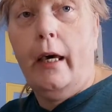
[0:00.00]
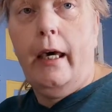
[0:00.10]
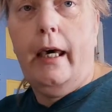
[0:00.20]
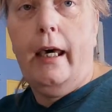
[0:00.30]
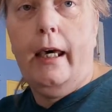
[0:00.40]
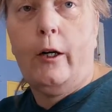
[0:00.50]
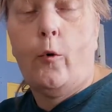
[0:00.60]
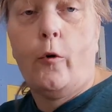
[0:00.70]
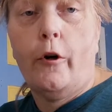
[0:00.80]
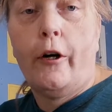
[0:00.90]
a
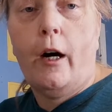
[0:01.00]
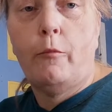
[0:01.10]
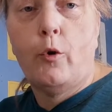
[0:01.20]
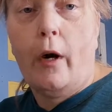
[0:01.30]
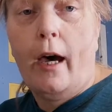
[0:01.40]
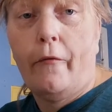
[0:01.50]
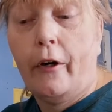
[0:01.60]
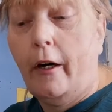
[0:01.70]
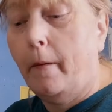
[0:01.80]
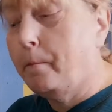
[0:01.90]
quarter cup to a half a
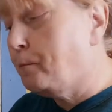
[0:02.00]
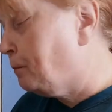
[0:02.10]
cup.